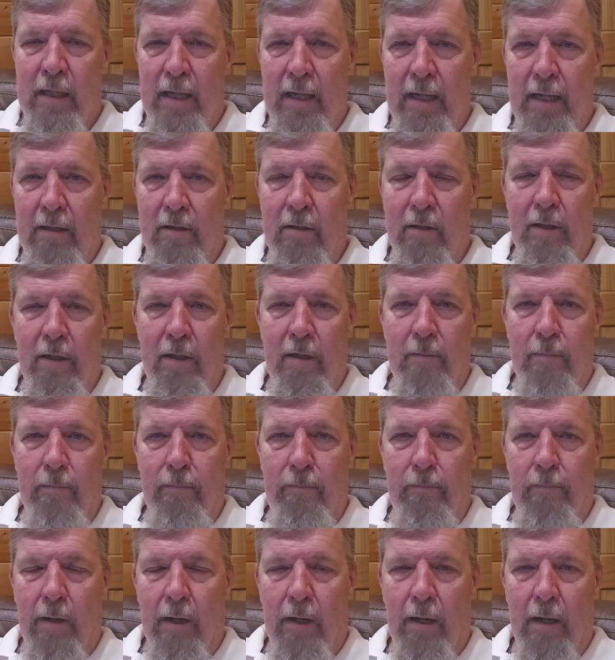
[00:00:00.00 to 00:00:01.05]
England
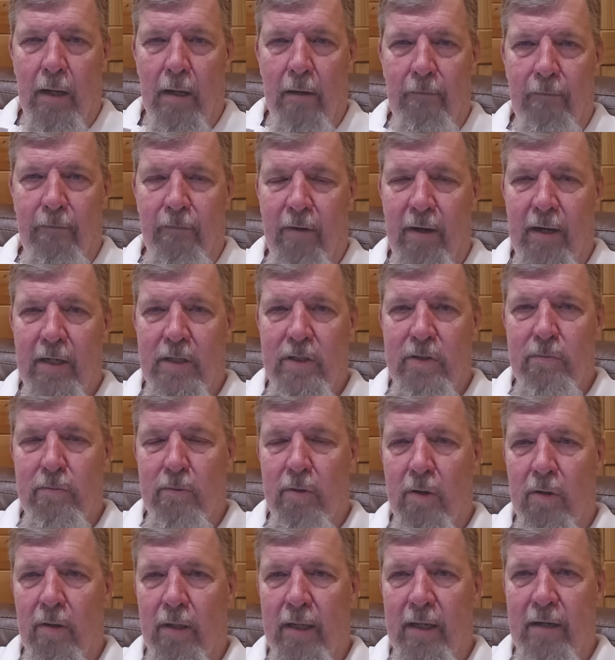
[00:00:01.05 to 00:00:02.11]
and France
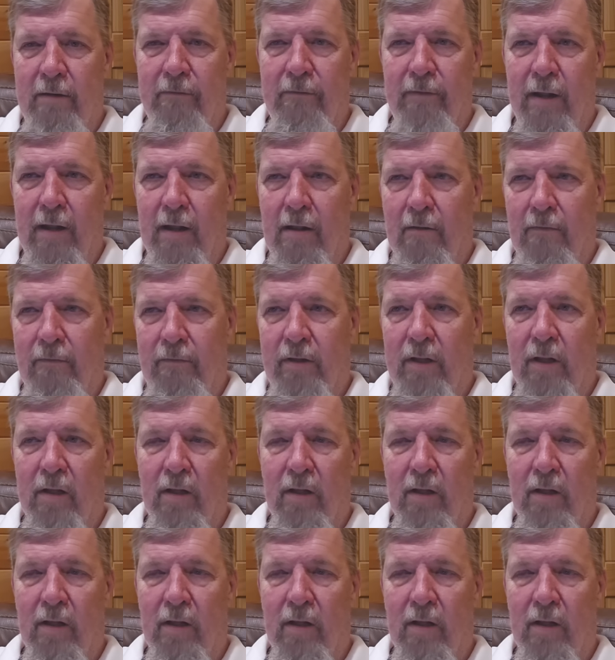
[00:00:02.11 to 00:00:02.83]
were only involved